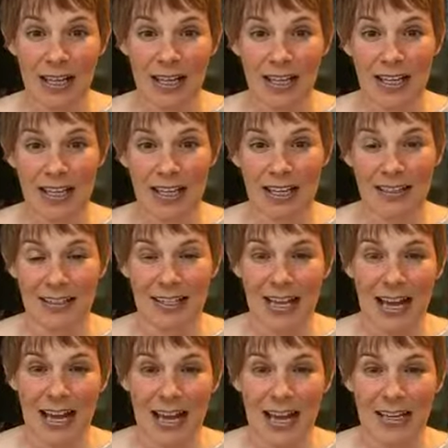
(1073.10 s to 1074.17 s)
and
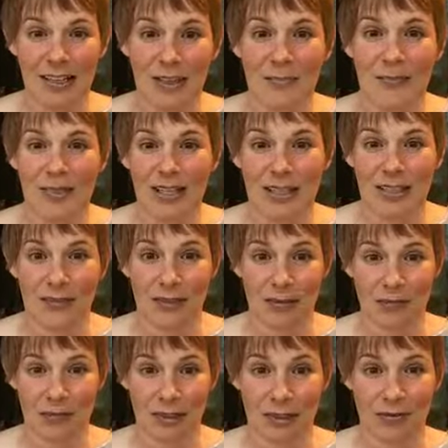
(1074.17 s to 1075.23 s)
yeah, I hope you guys have a
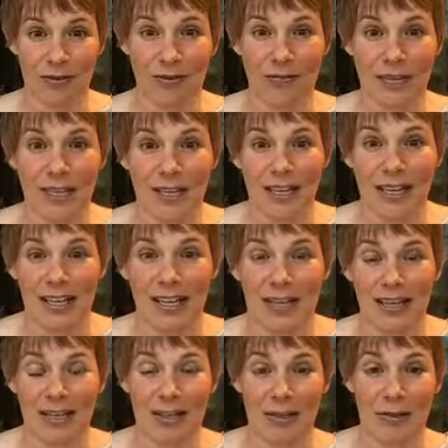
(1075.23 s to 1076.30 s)
wonderful weekend.
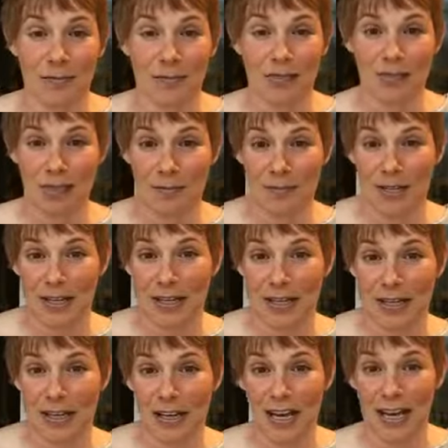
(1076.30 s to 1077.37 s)
I hope
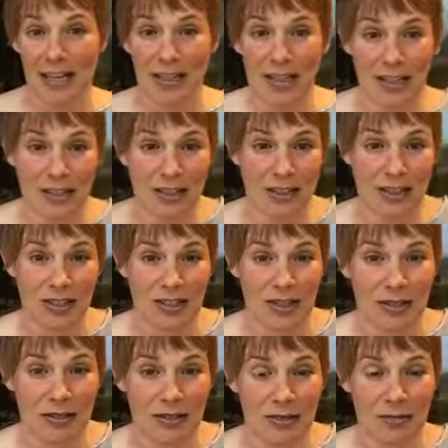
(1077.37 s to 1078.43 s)
sleeping, hiking in the
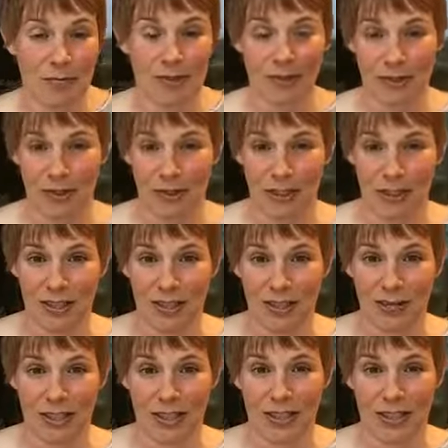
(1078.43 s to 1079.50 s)
snow, whatever you're going to
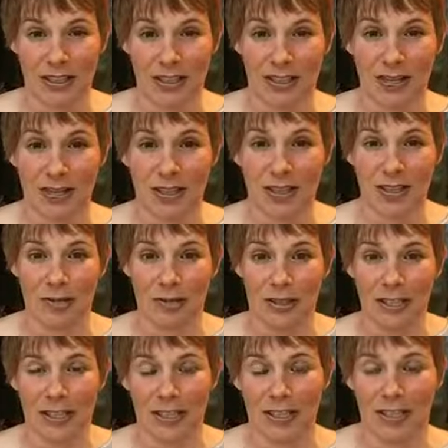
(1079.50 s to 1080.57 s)
do on this crazy
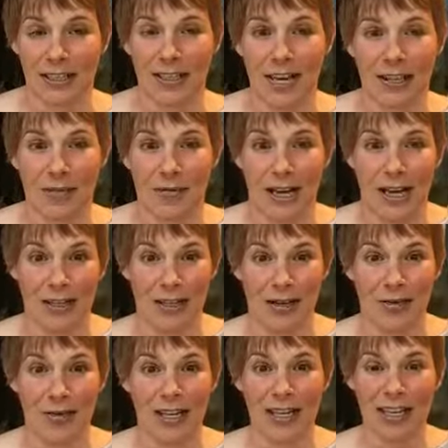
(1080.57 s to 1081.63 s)
weekend in
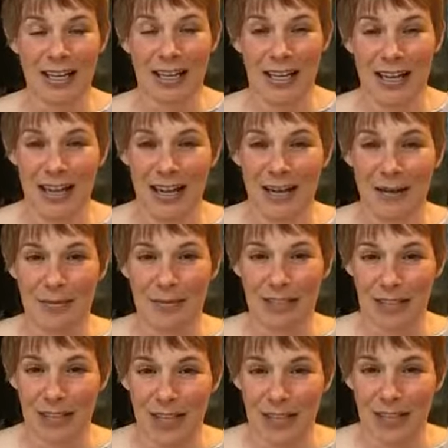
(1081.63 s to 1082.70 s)
Colorado um, is a lot